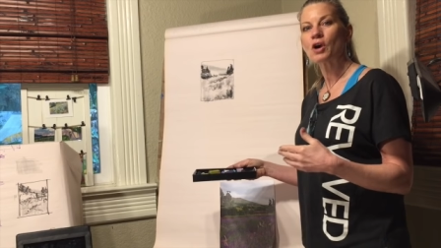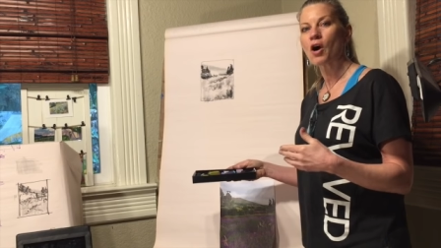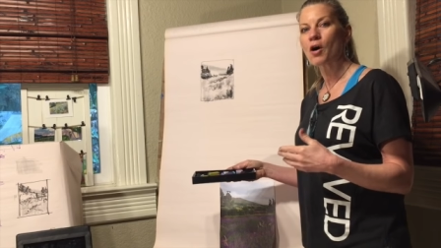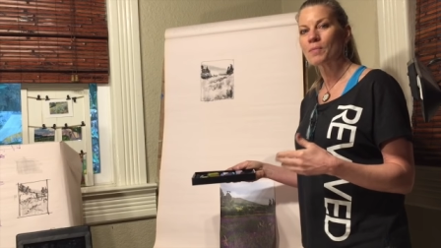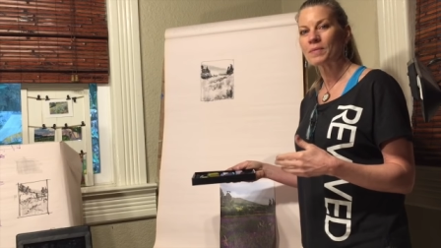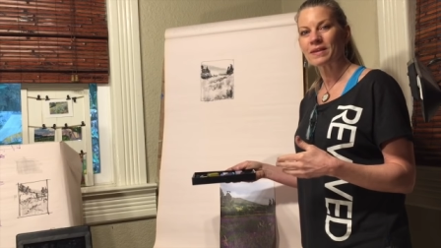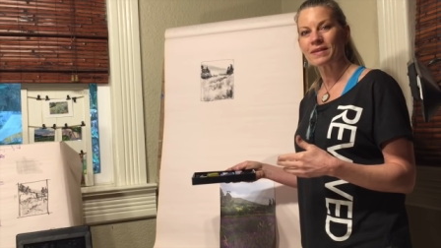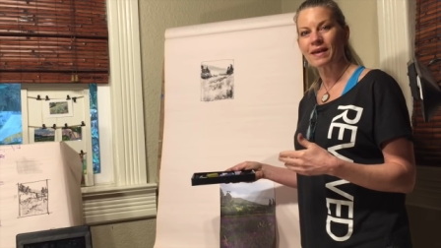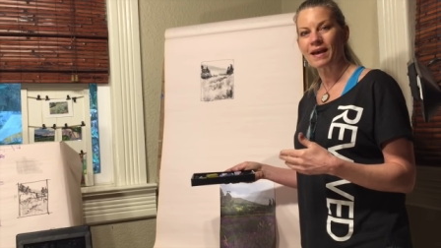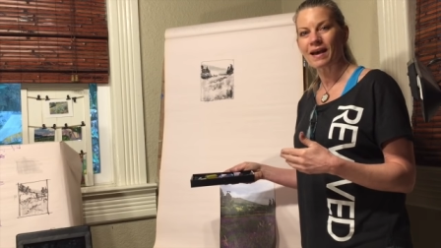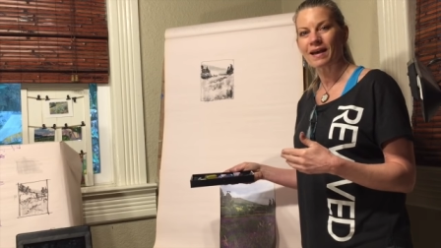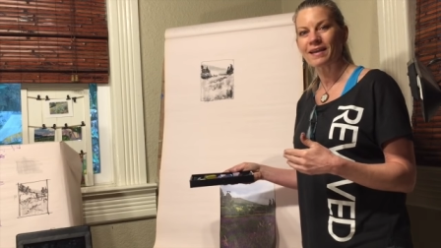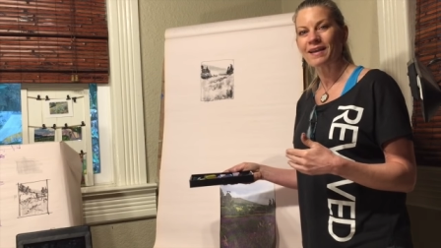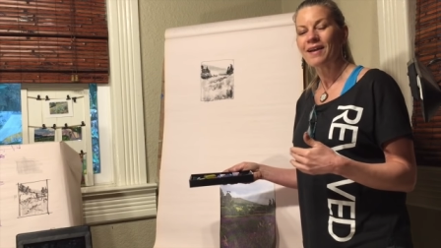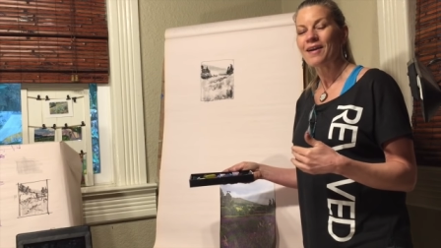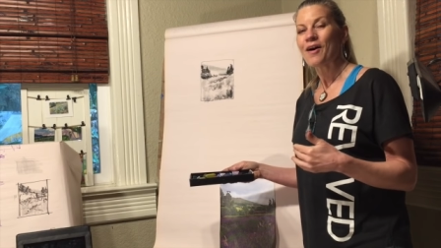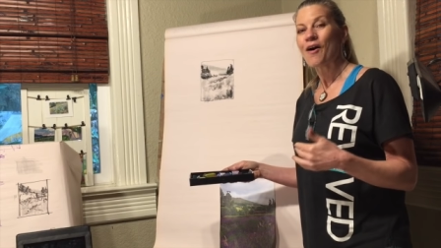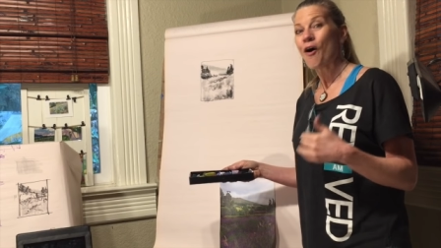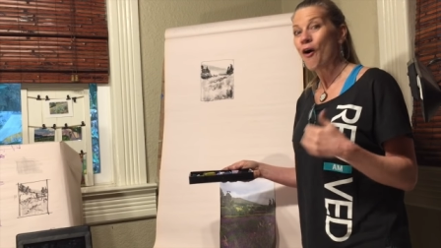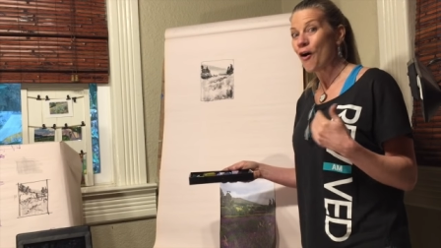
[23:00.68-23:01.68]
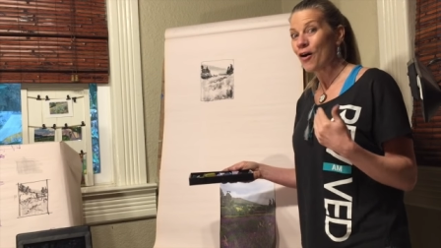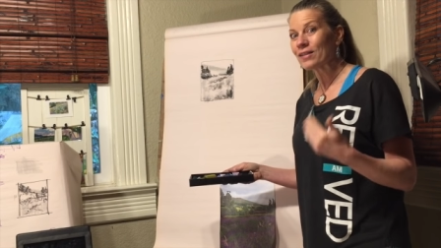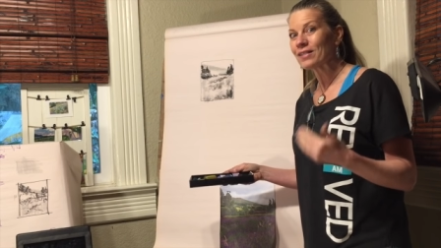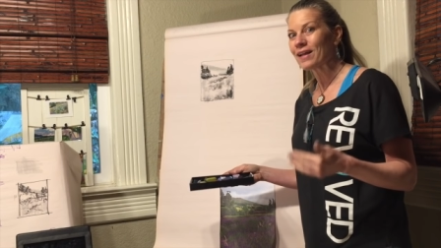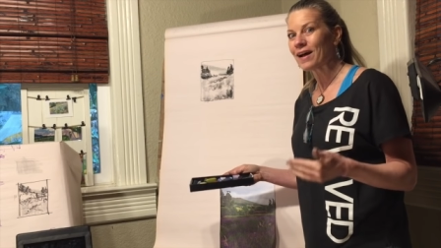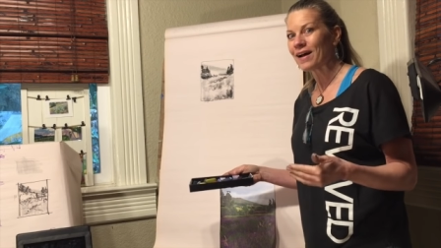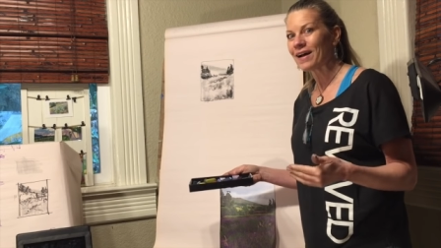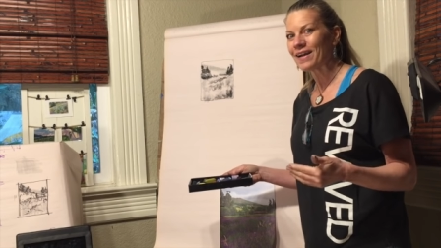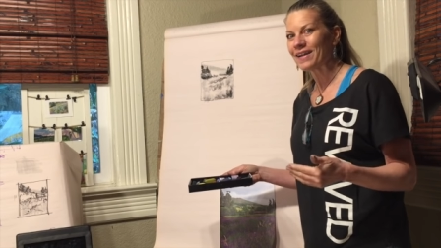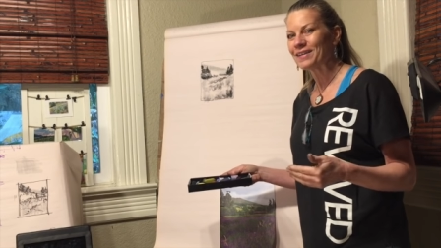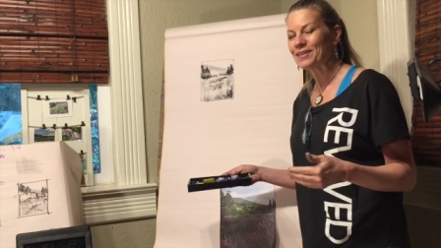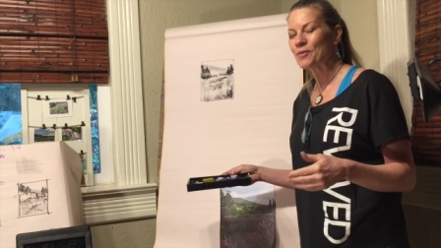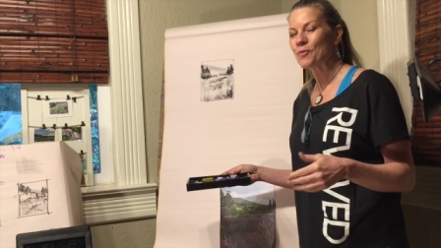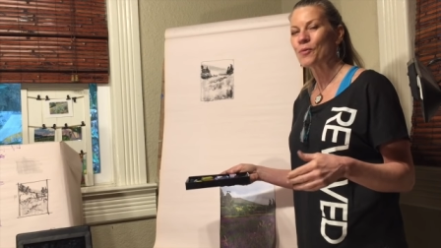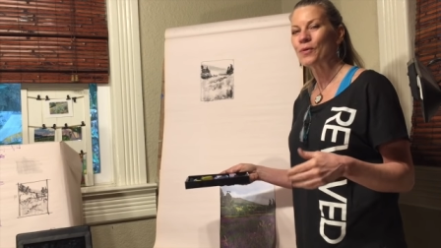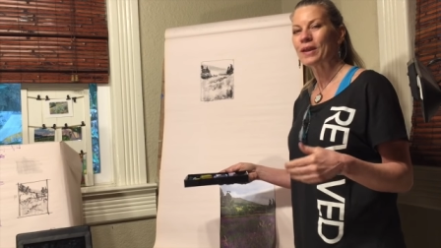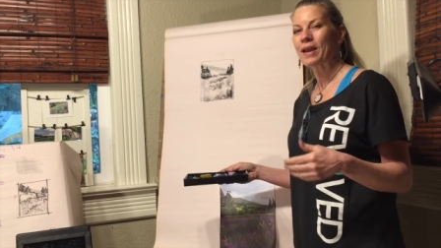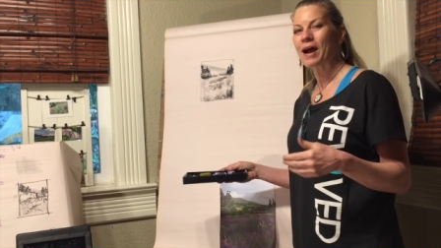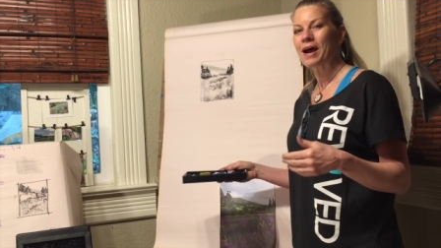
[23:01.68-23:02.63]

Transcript: taught me that online when